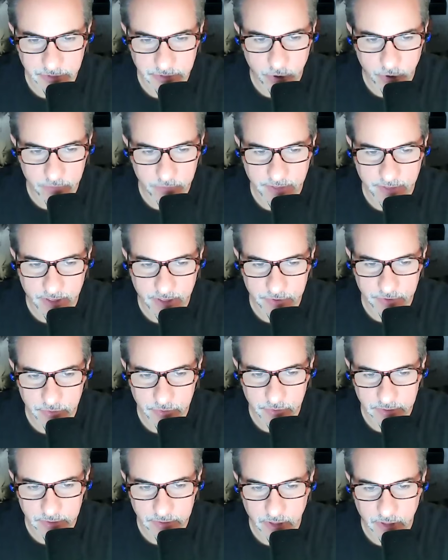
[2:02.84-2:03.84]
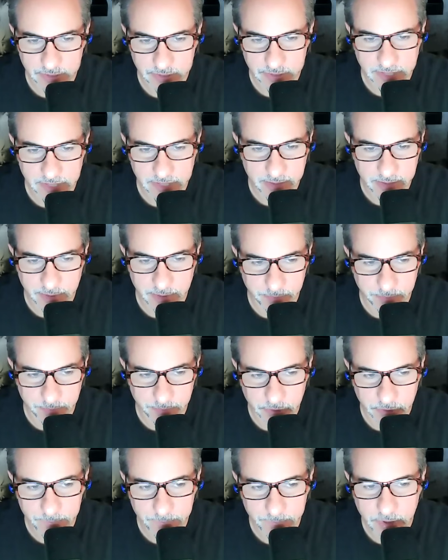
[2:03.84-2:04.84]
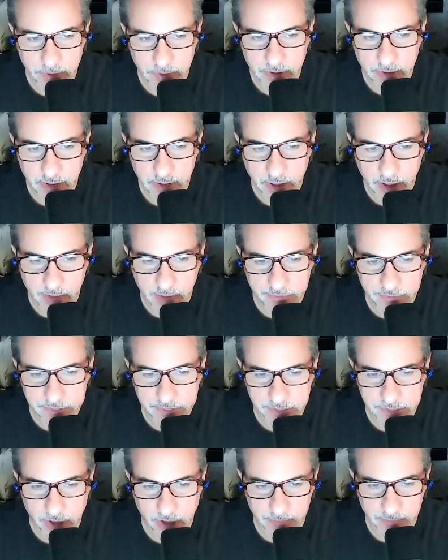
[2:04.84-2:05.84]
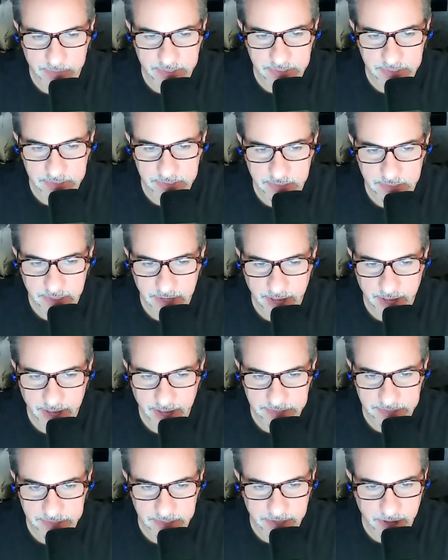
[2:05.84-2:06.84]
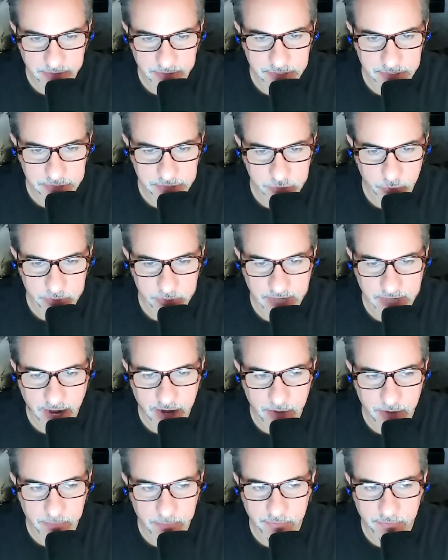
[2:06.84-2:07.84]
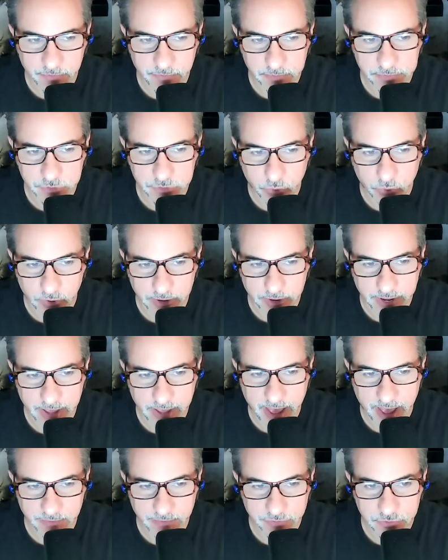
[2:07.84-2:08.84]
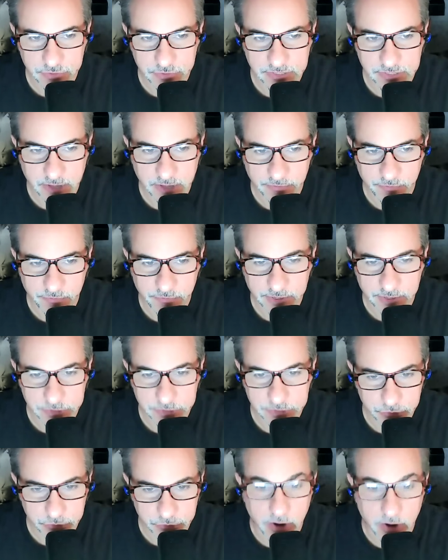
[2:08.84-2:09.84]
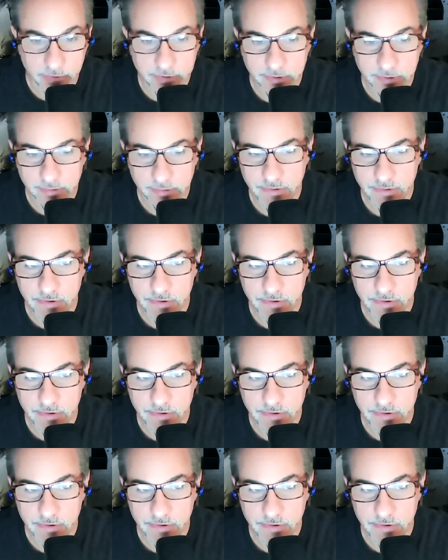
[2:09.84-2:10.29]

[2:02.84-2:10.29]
co-founder and longtime member of The Zombies, has announced his retirement from touring after suffering a stroke.